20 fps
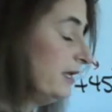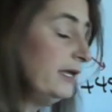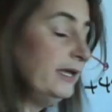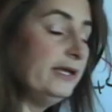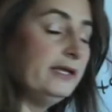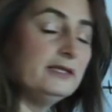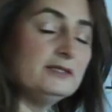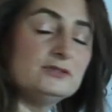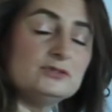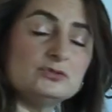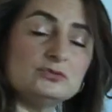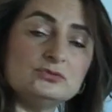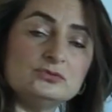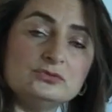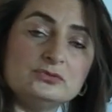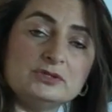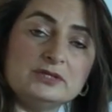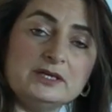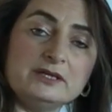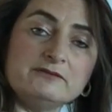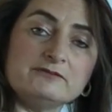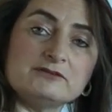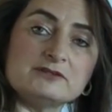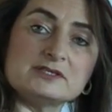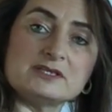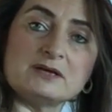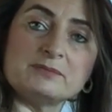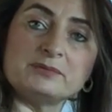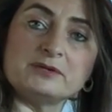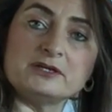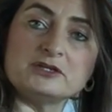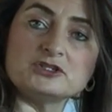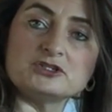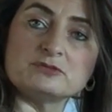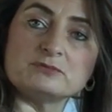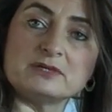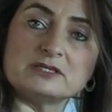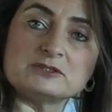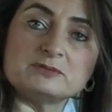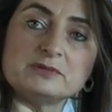And the inverse operation
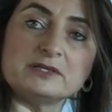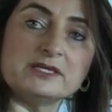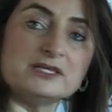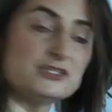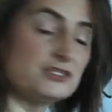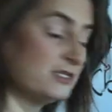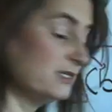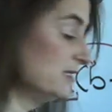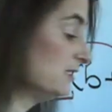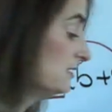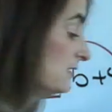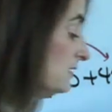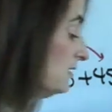of multiplication is